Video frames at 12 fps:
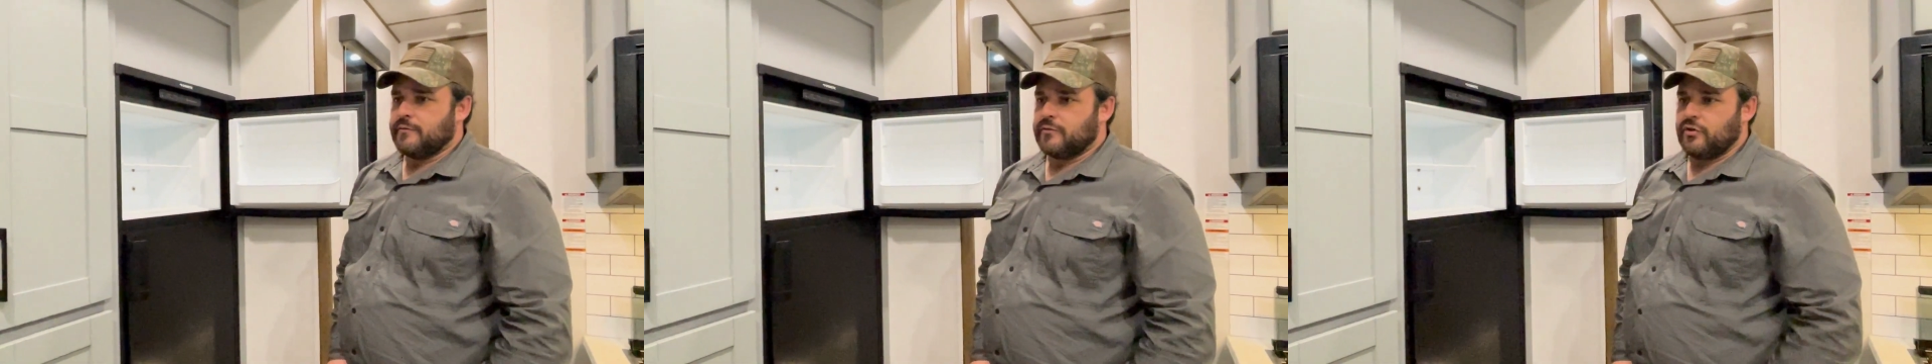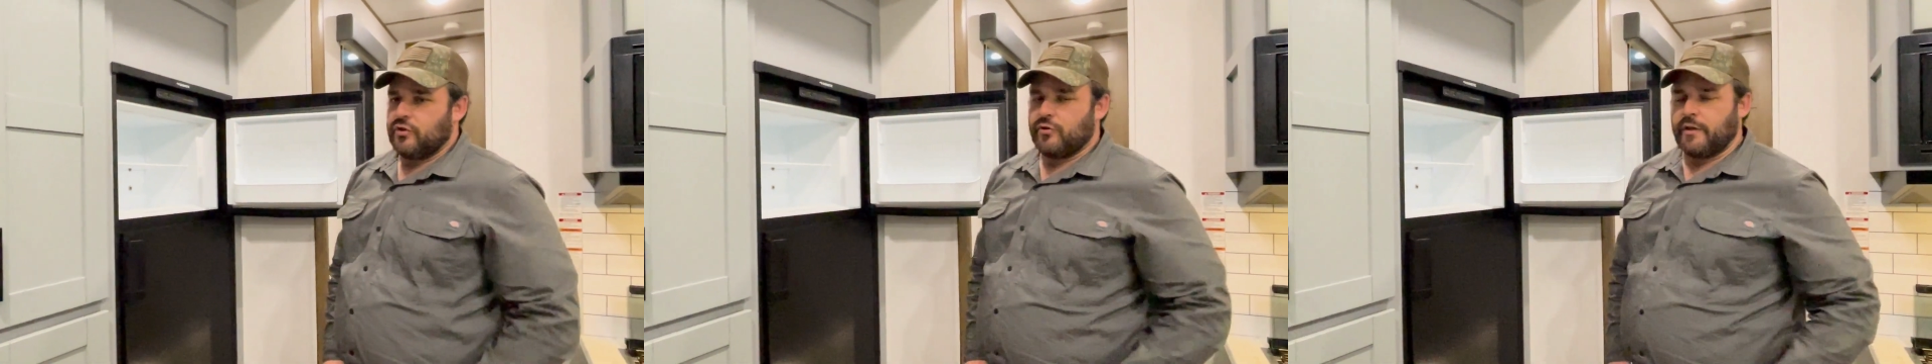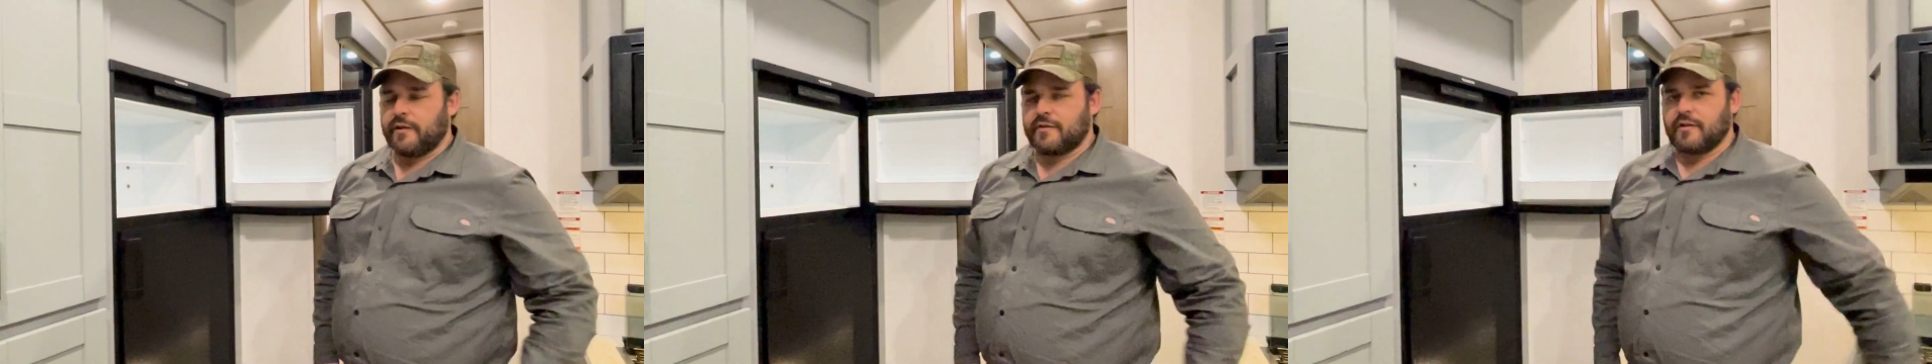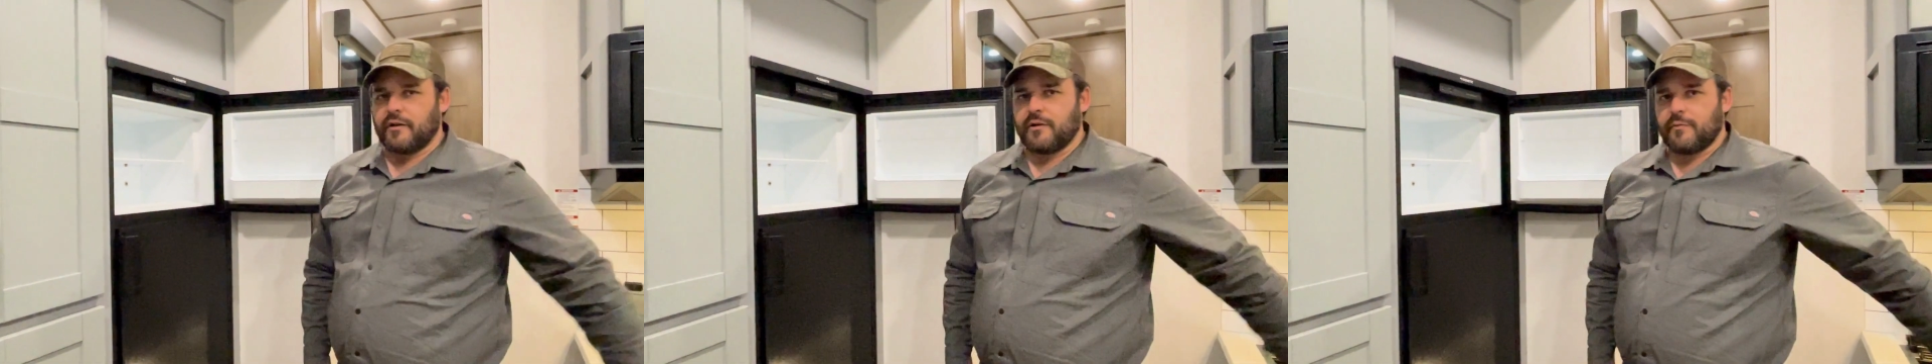So you do that
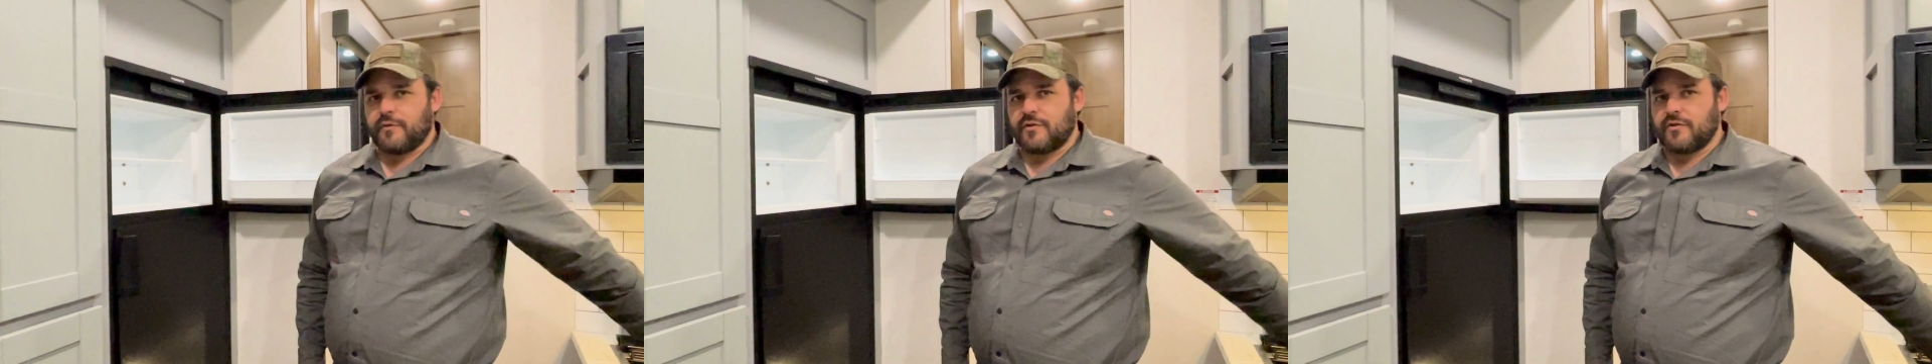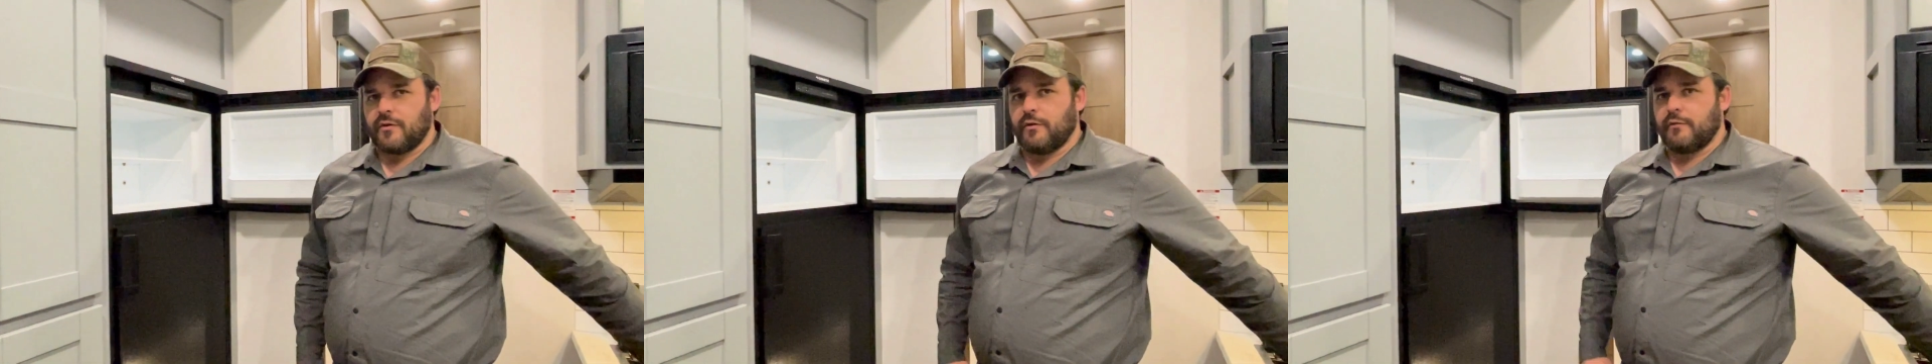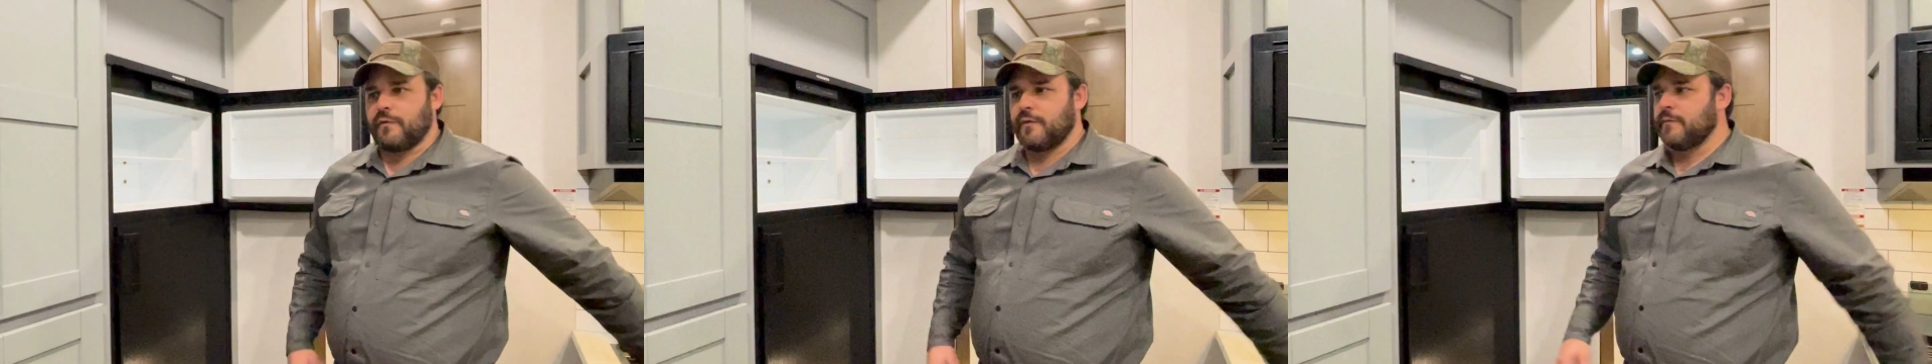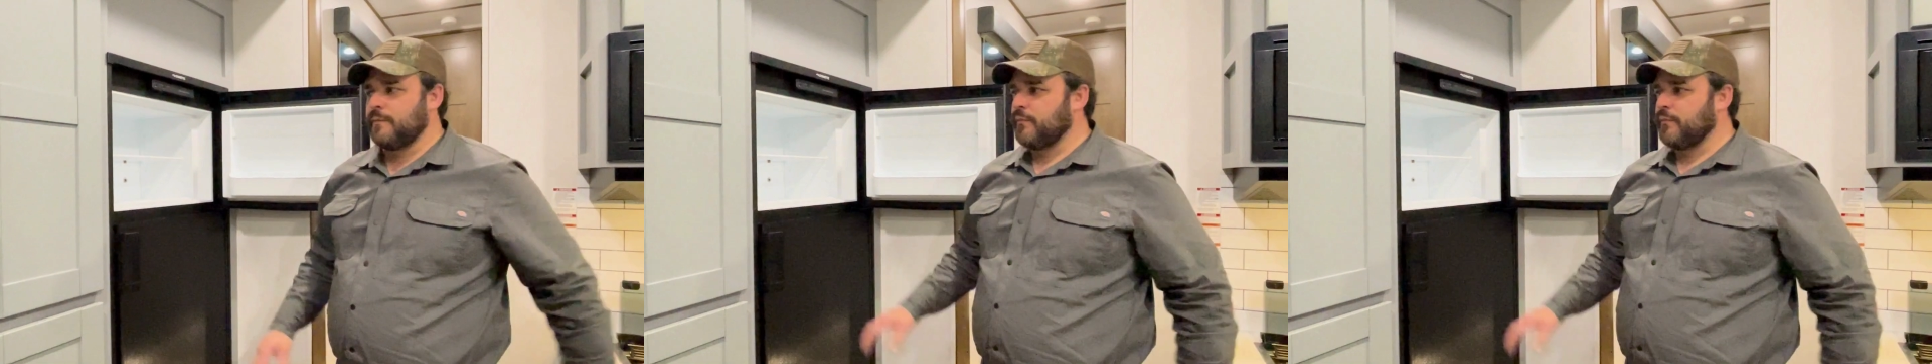starting with the stove,